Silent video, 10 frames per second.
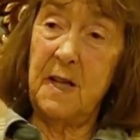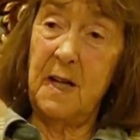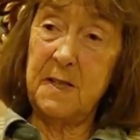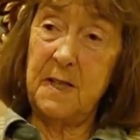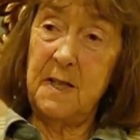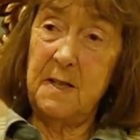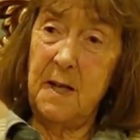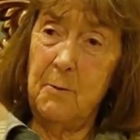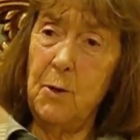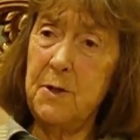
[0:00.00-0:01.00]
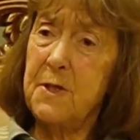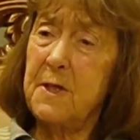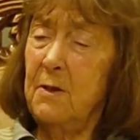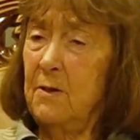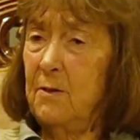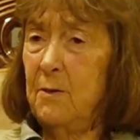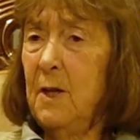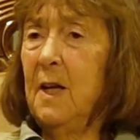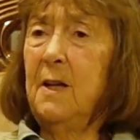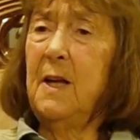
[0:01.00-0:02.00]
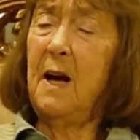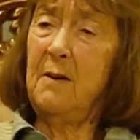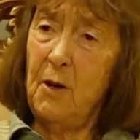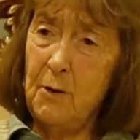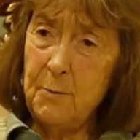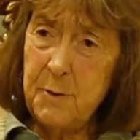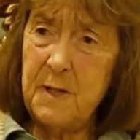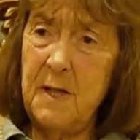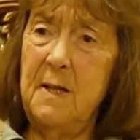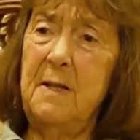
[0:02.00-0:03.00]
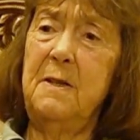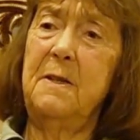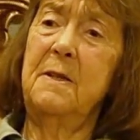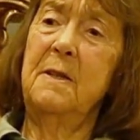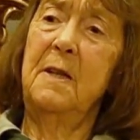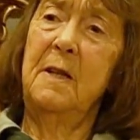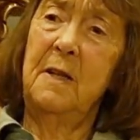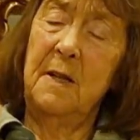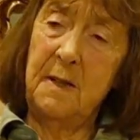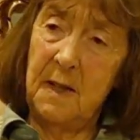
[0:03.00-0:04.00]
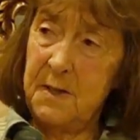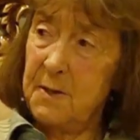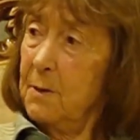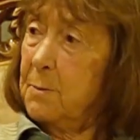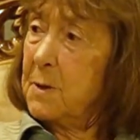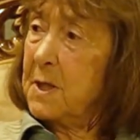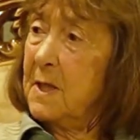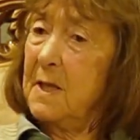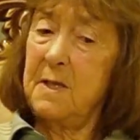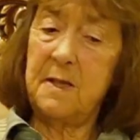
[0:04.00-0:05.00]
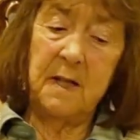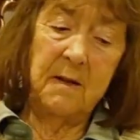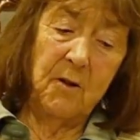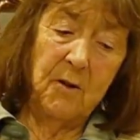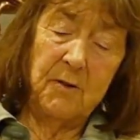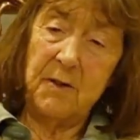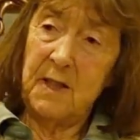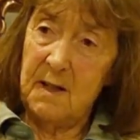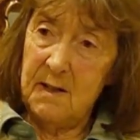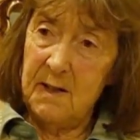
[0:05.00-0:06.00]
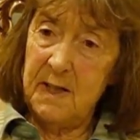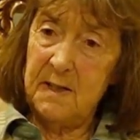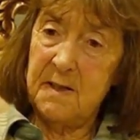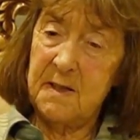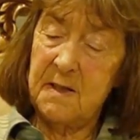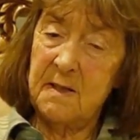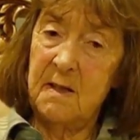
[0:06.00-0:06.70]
stayed there once. They have homestays, nice homestays. They got guides.